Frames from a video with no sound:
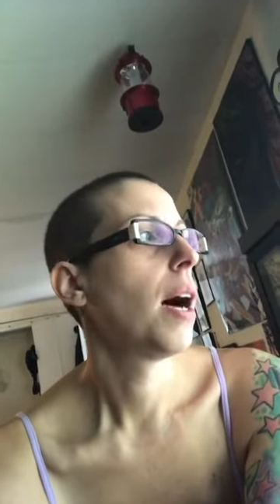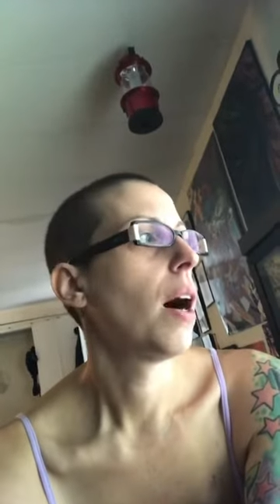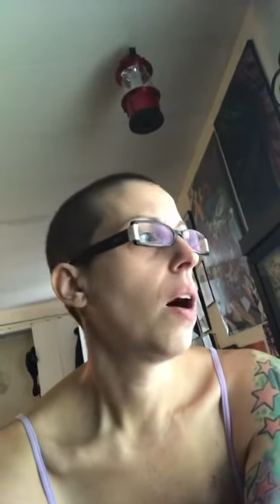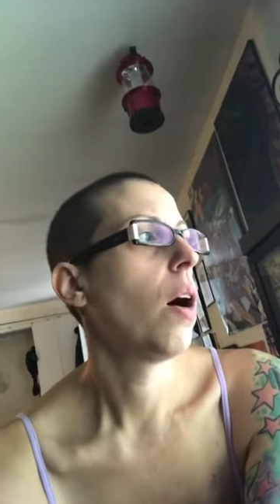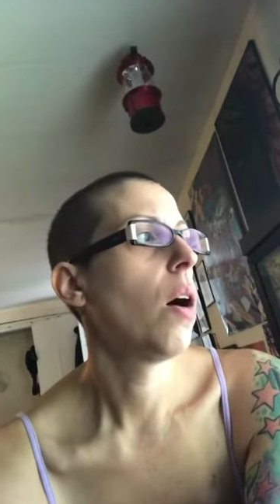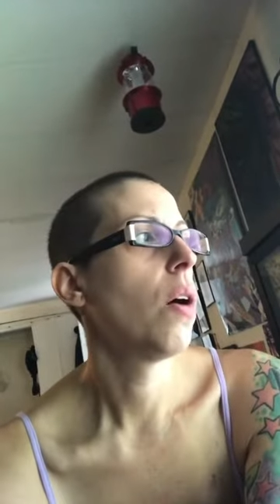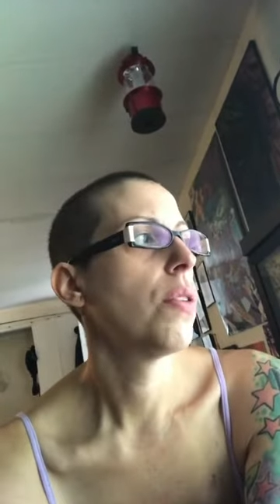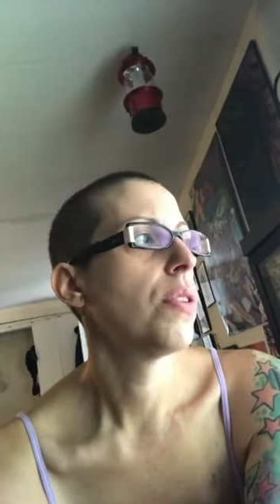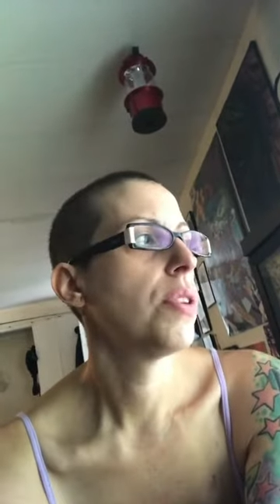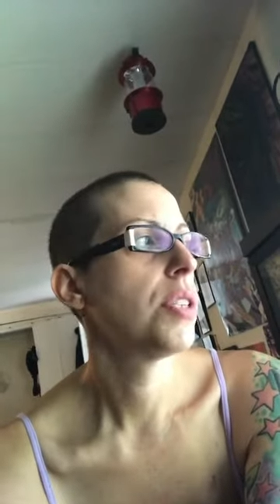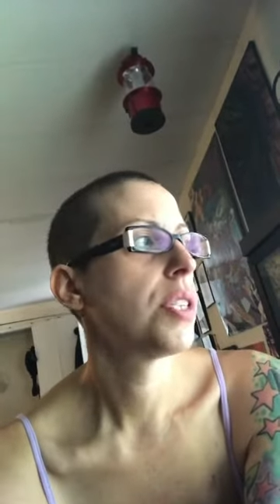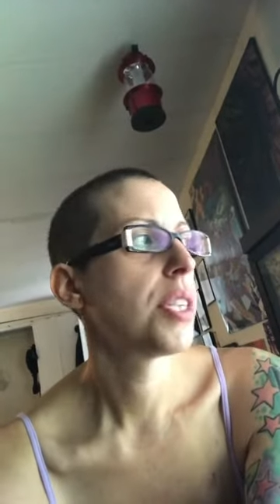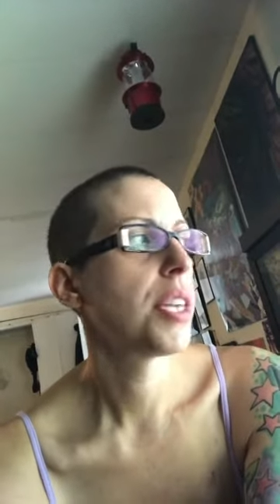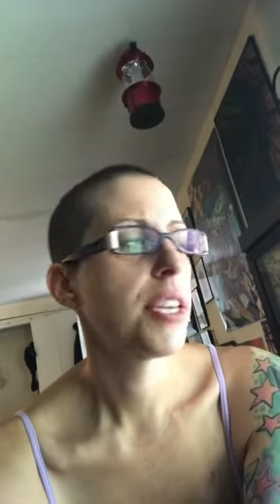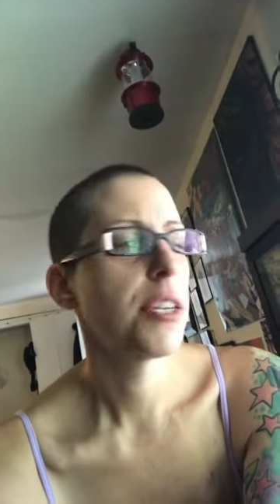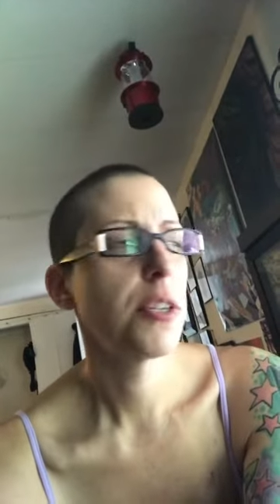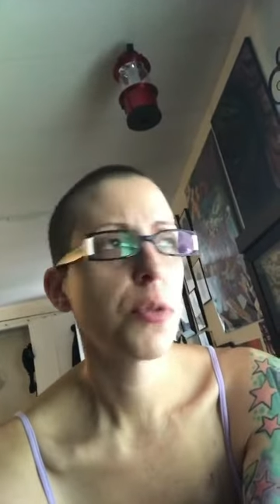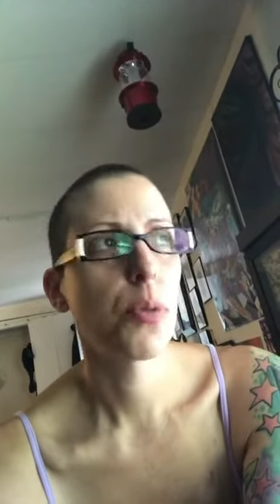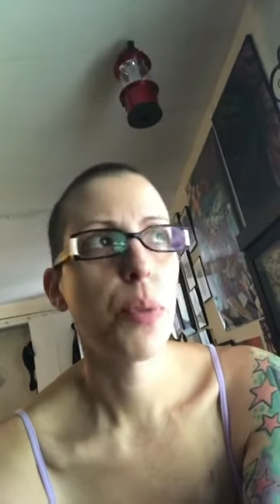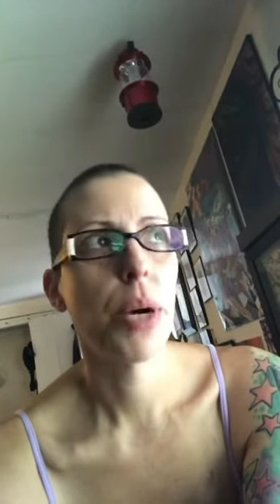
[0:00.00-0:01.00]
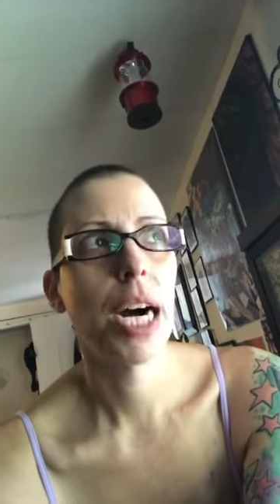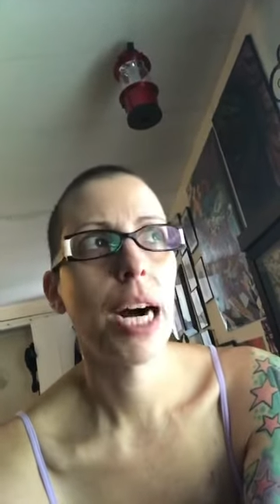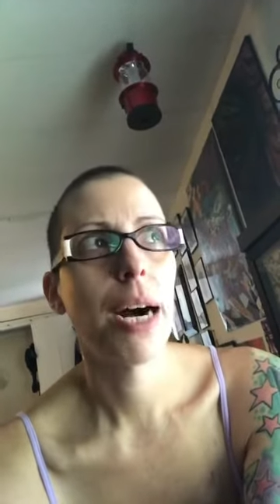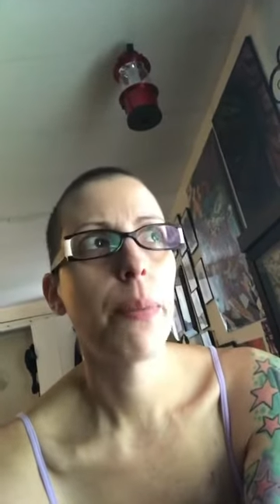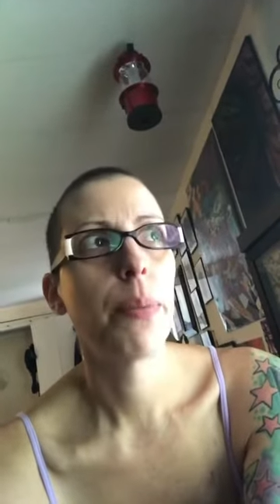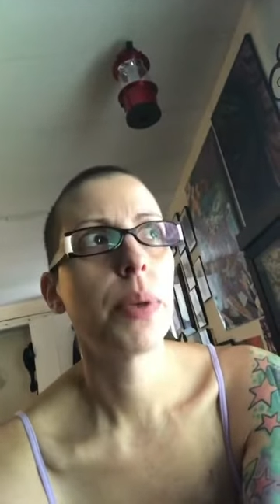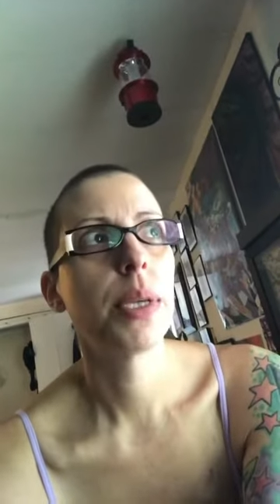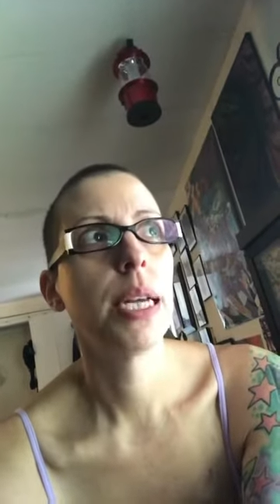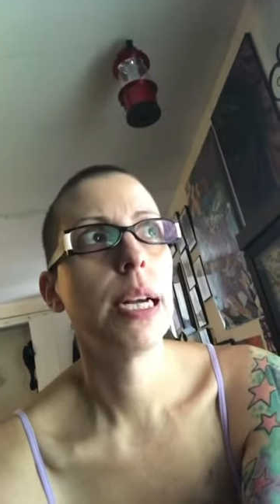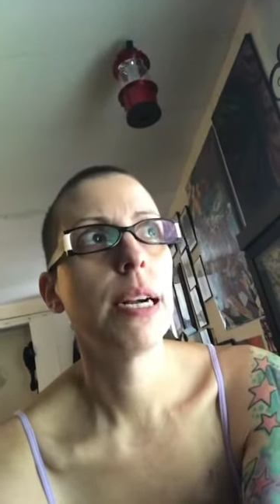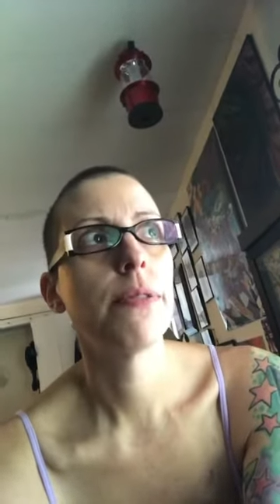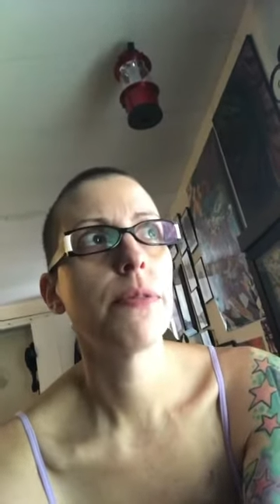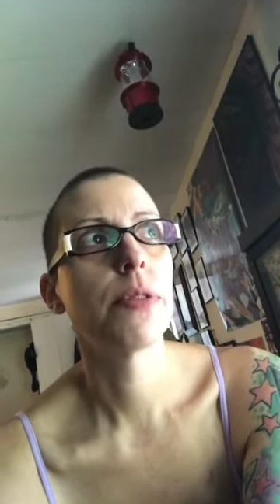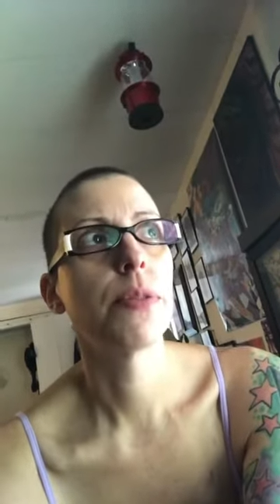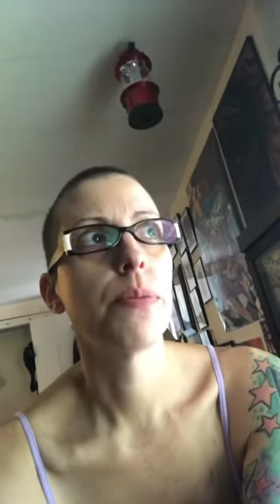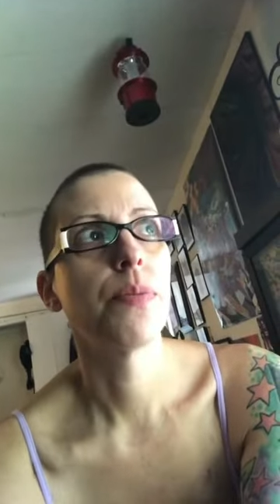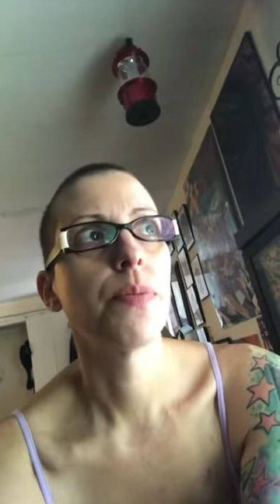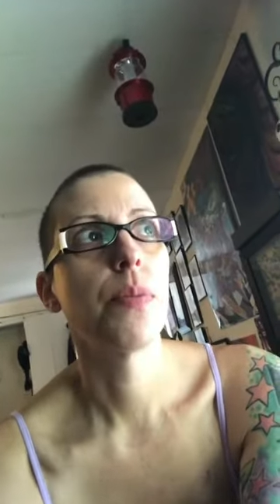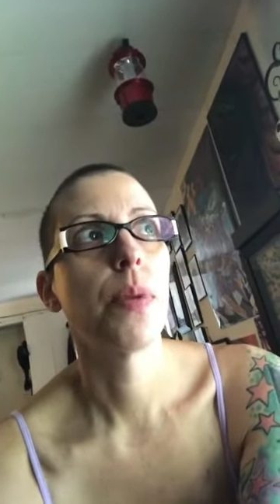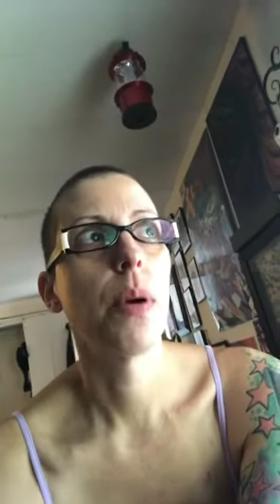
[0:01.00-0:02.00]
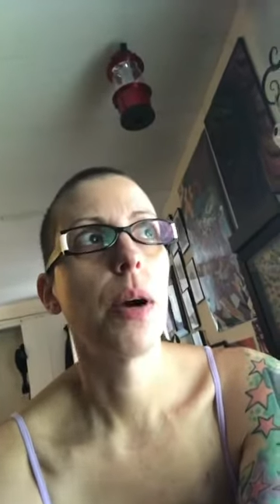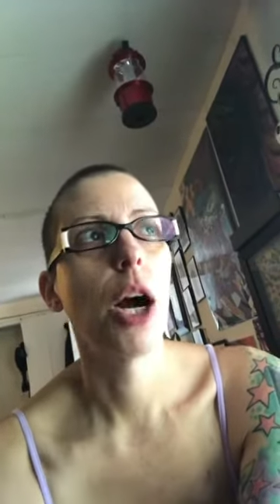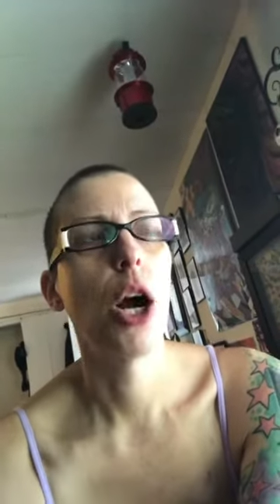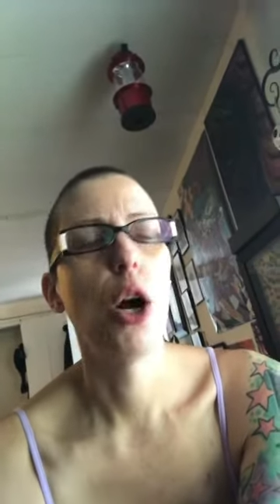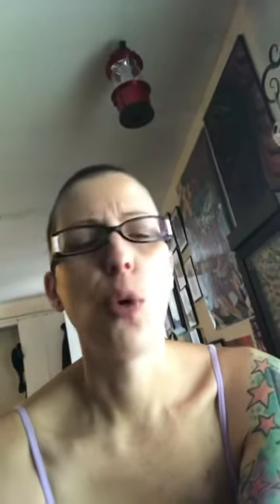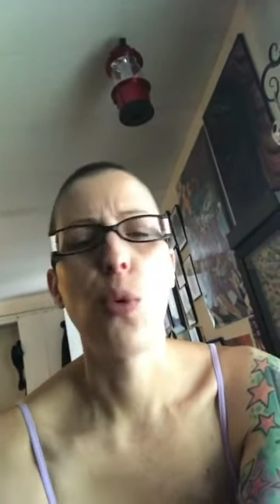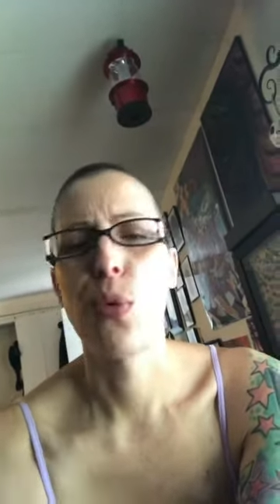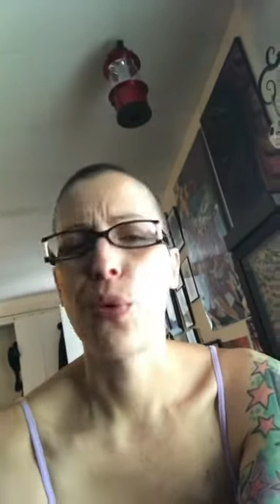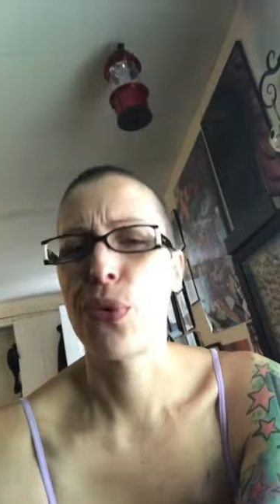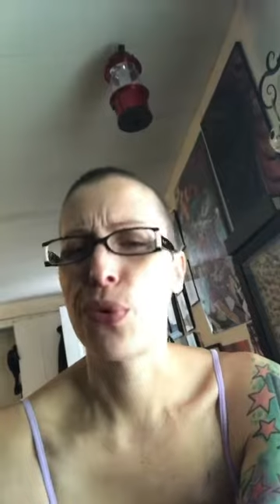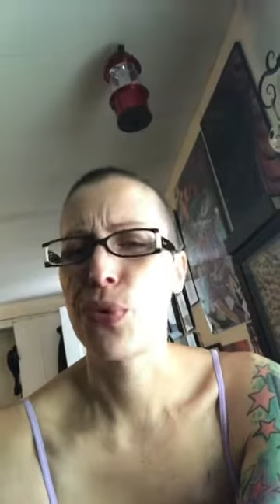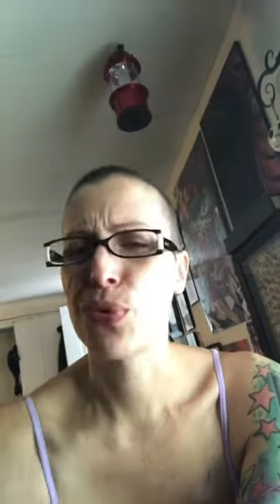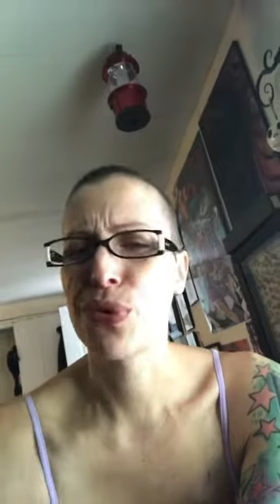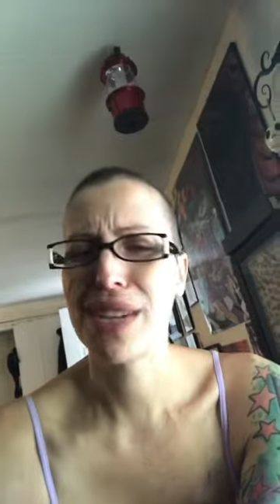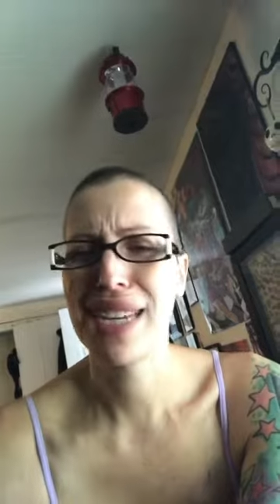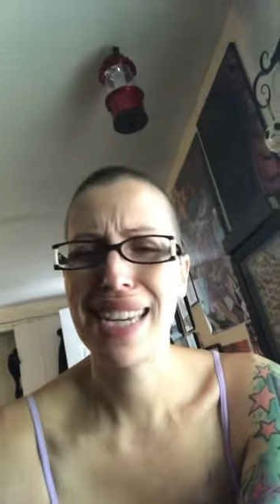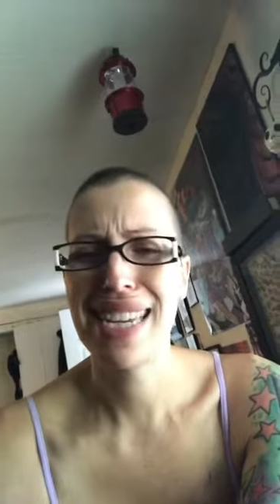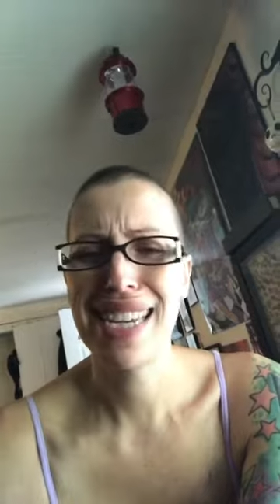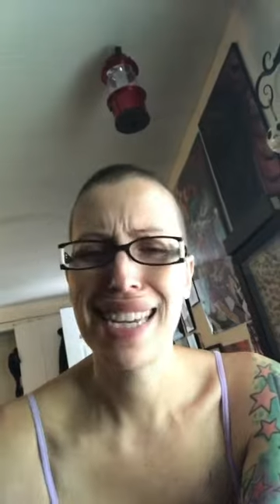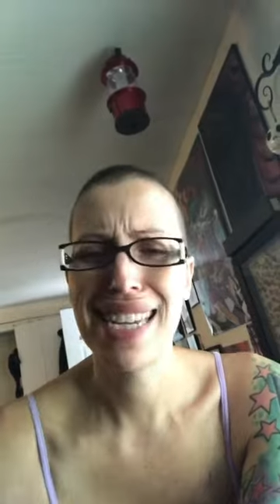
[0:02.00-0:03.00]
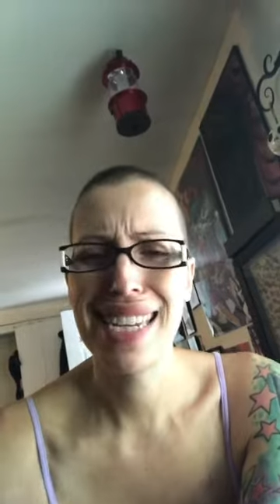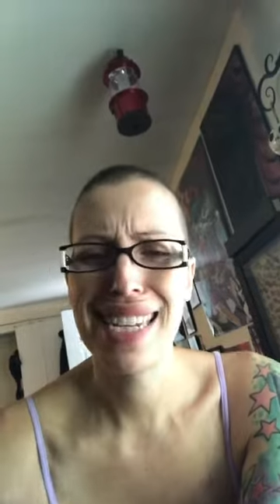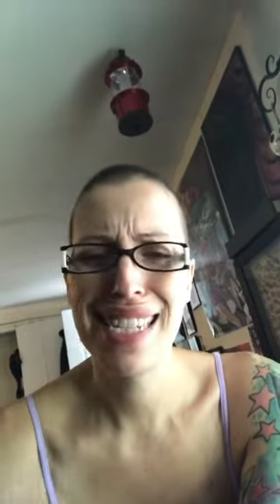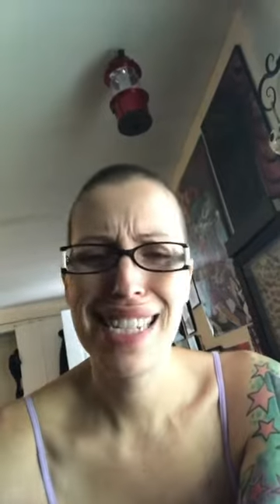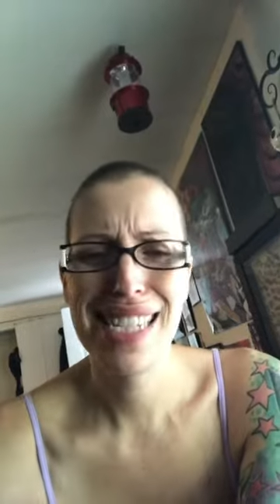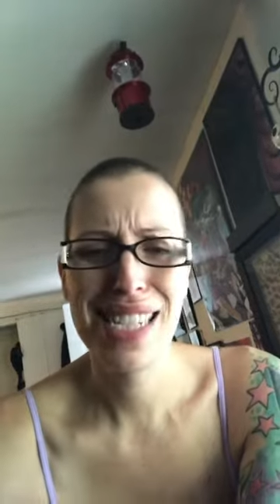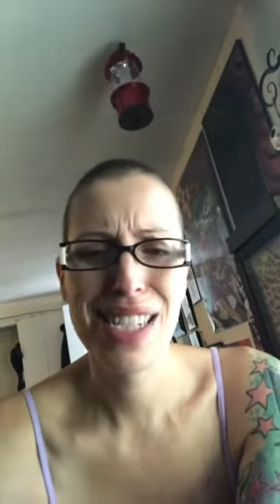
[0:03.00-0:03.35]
all these things were popping up from 03,